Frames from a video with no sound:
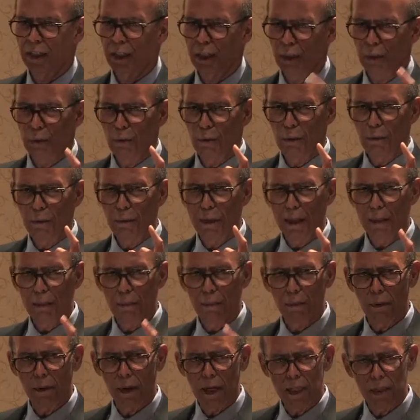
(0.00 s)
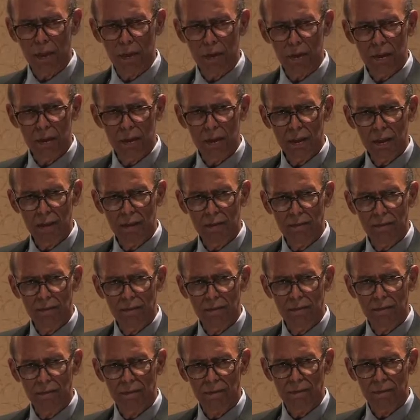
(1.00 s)
you will be embraced,
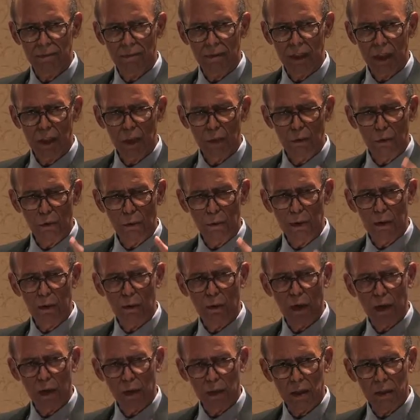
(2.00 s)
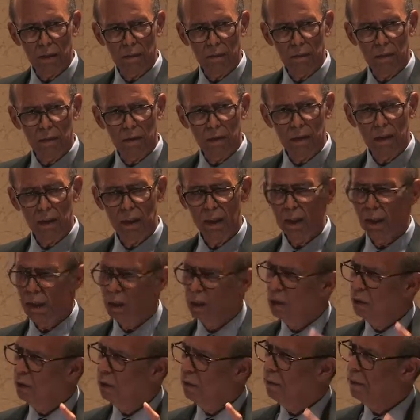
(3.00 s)
you will be welcomed,
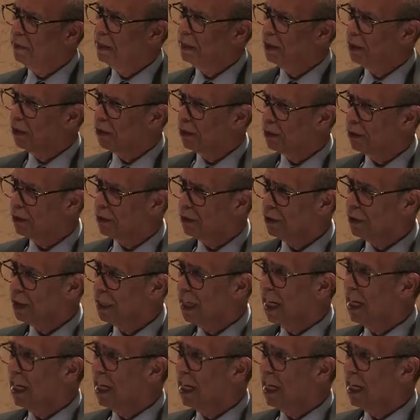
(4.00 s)
you will be nurtured,